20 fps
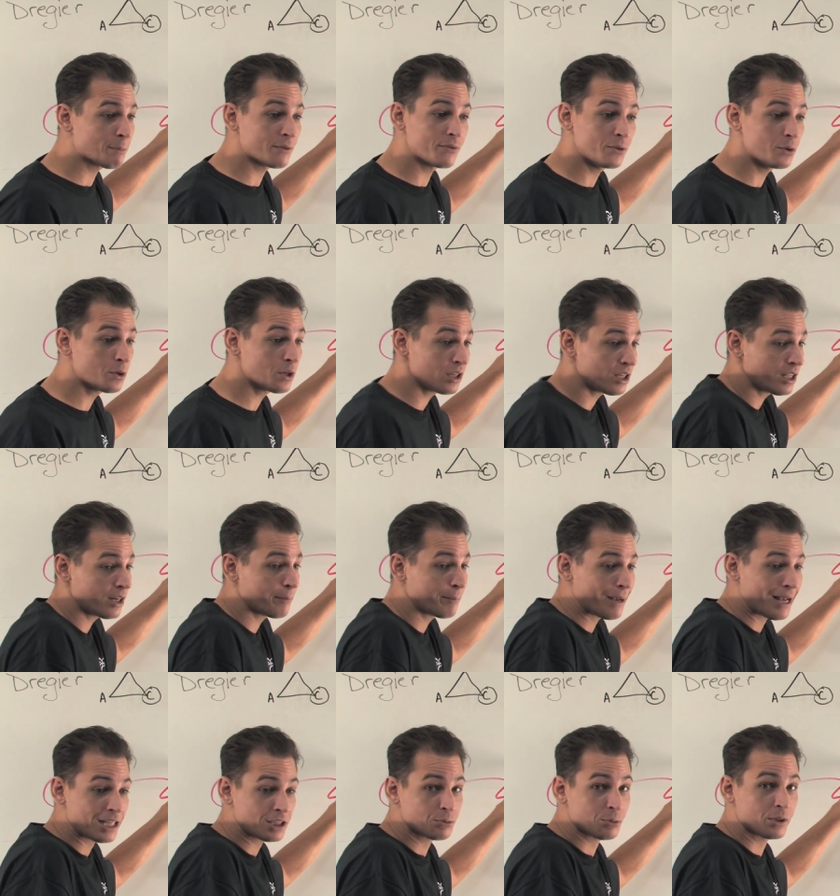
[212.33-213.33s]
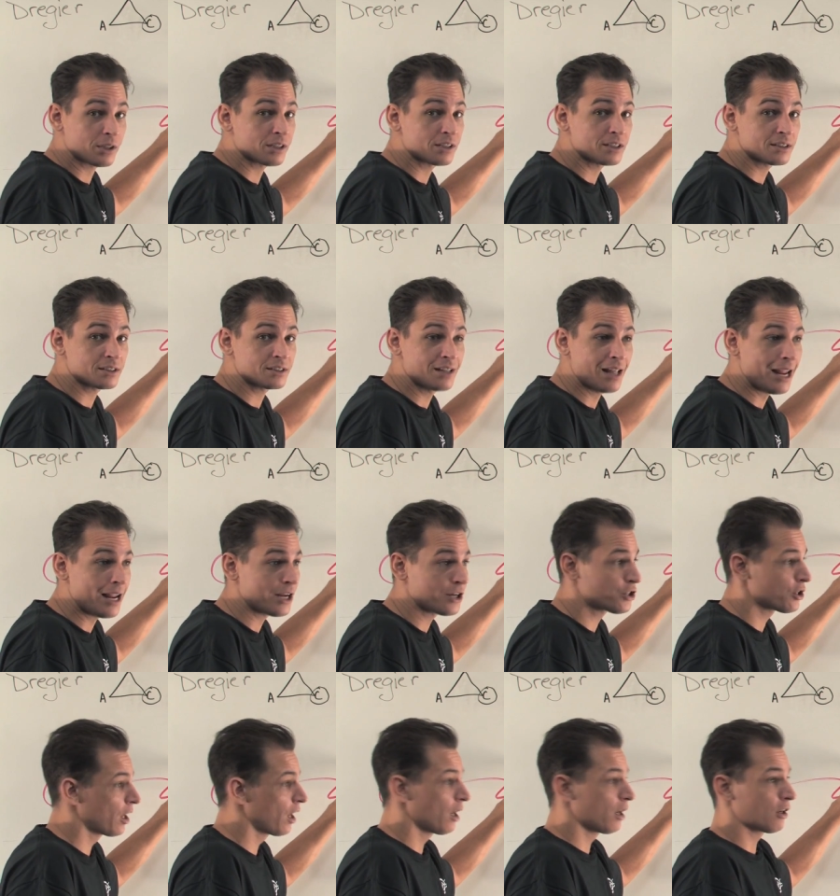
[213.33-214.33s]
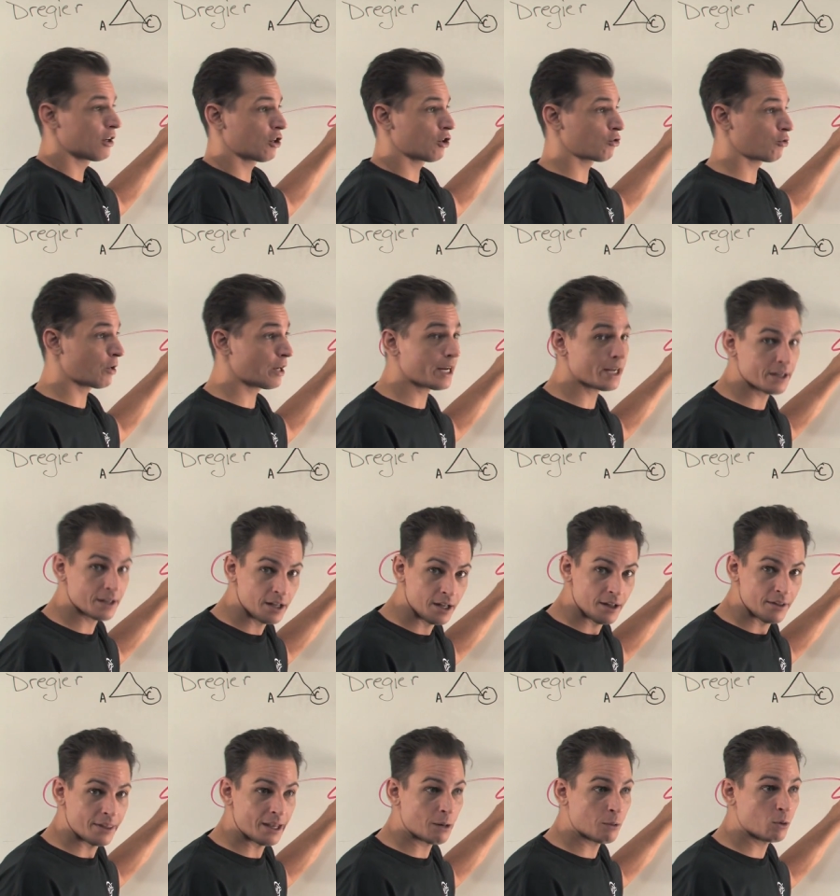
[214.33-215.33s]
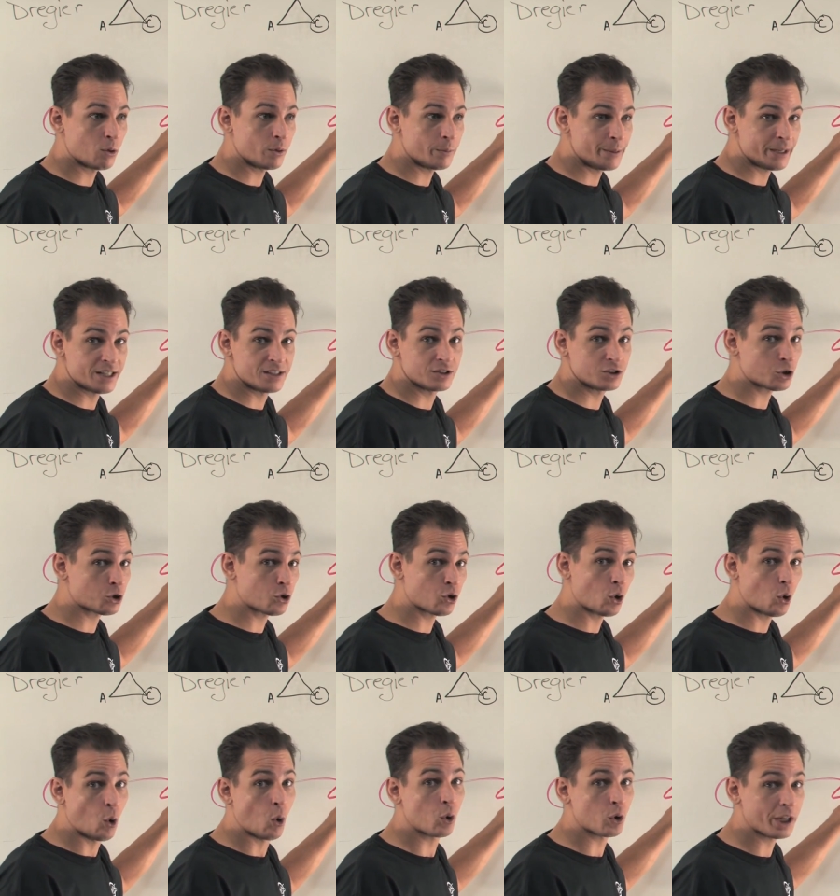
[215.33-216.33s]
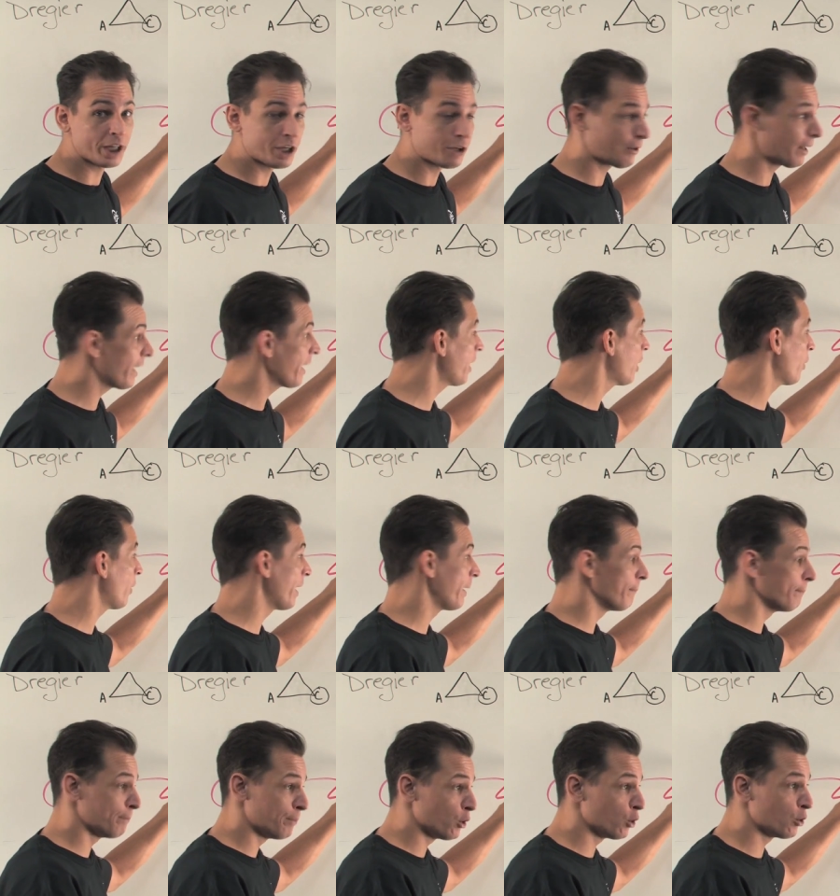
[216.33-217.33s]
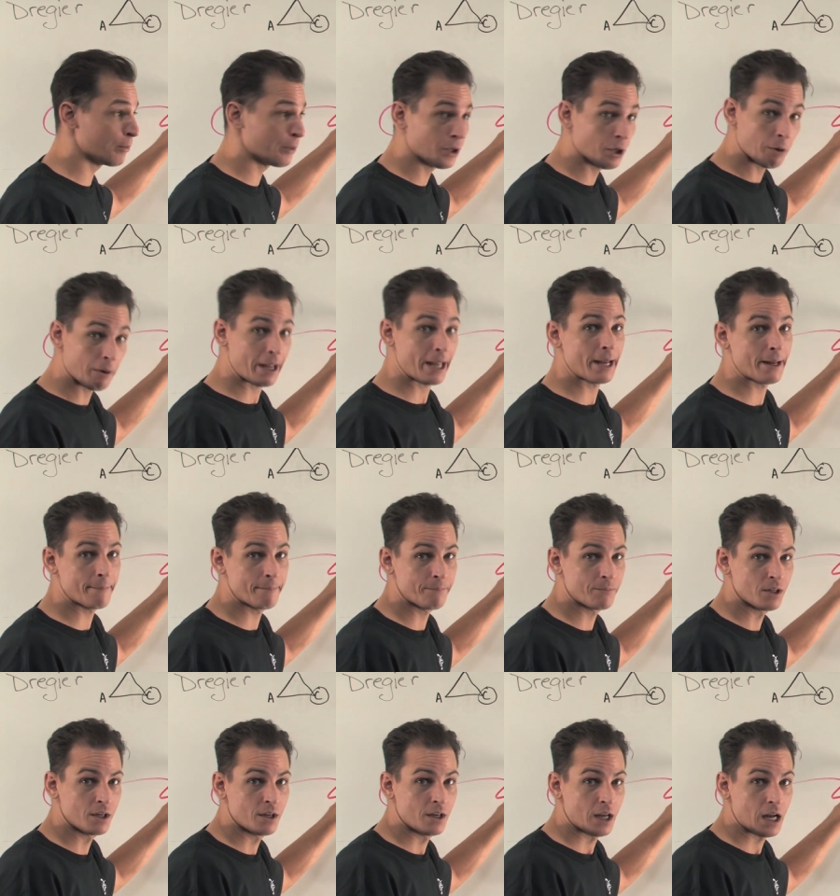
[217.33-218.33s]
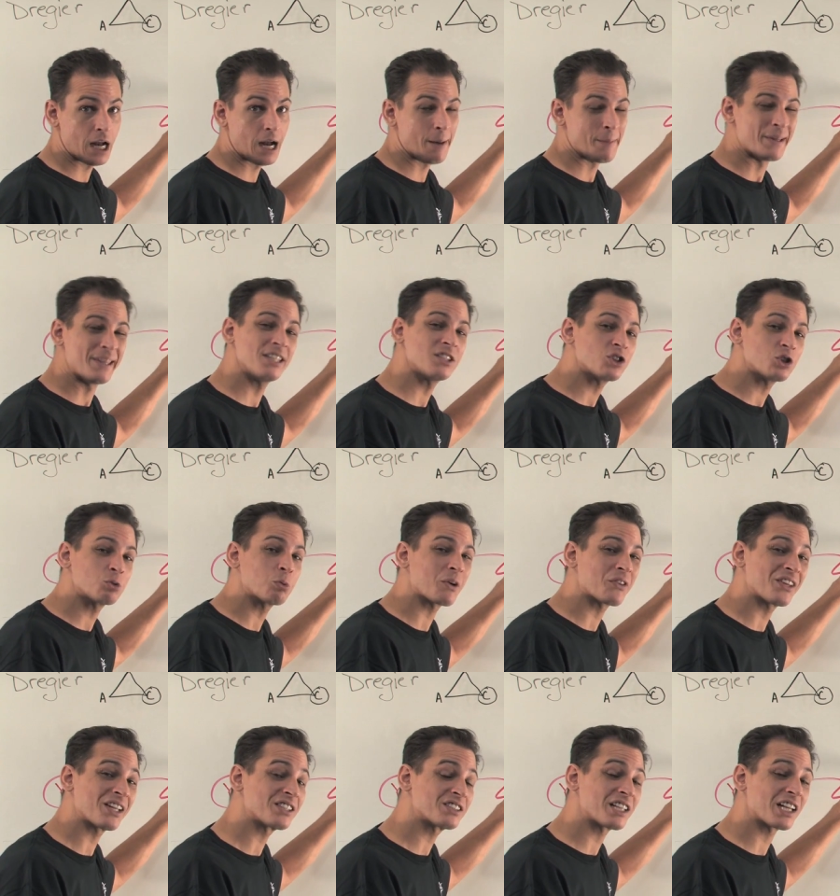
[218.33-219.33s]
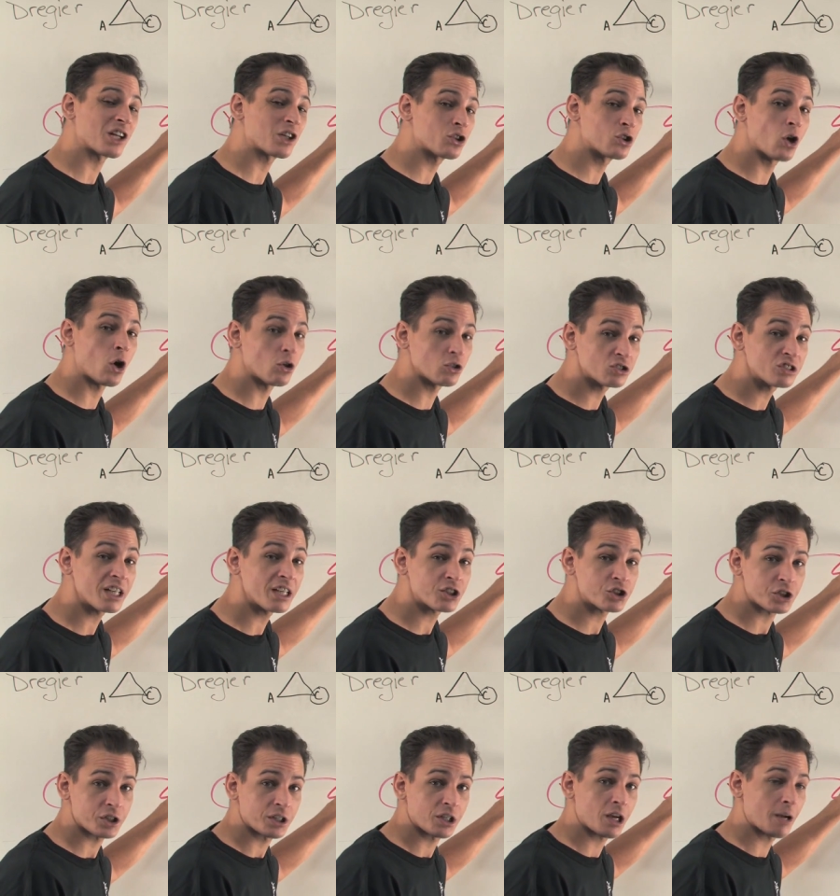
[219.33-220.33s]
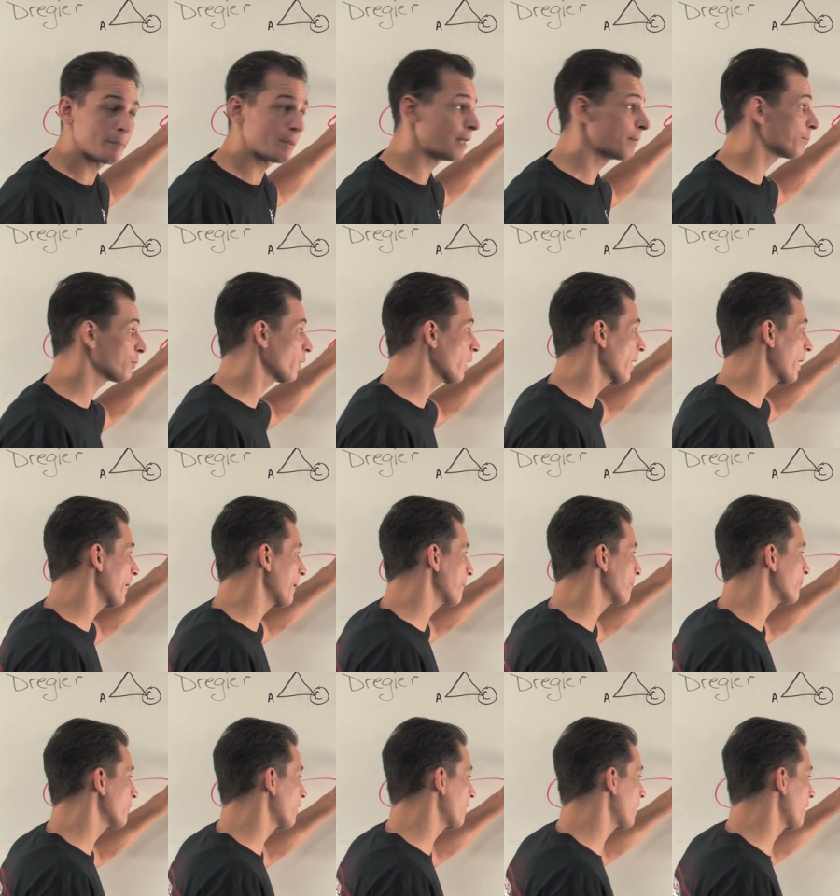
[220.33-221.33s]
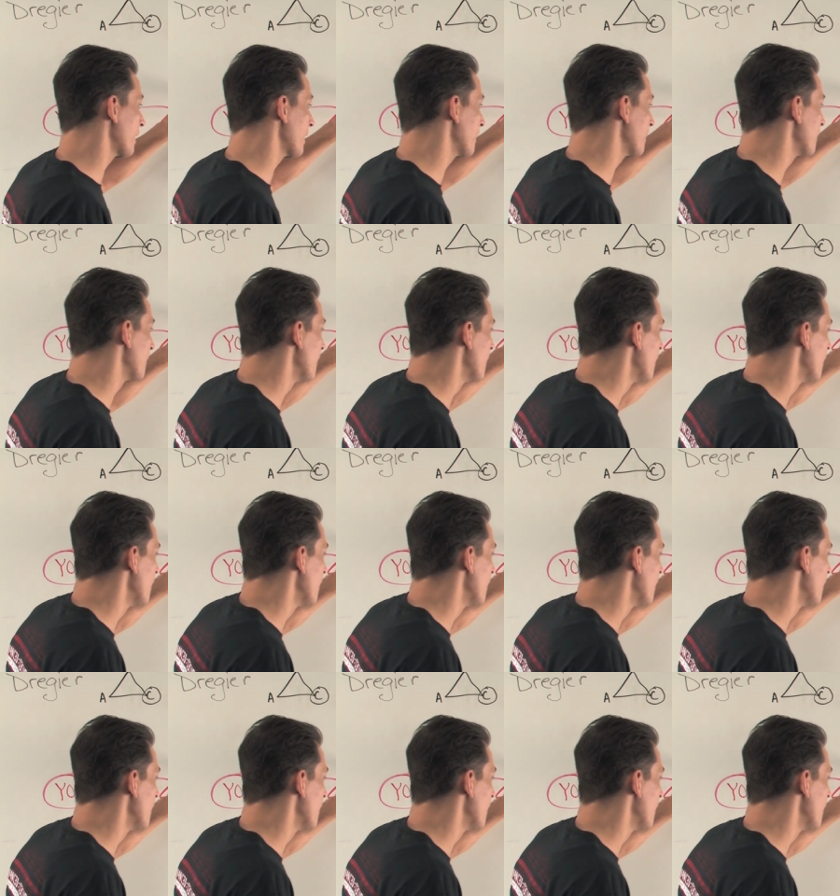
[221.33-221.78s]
If you could get a password at this stage, great. That would be considered the holy grail, and boom, you're in. And this is where things like a null session come into play. All right.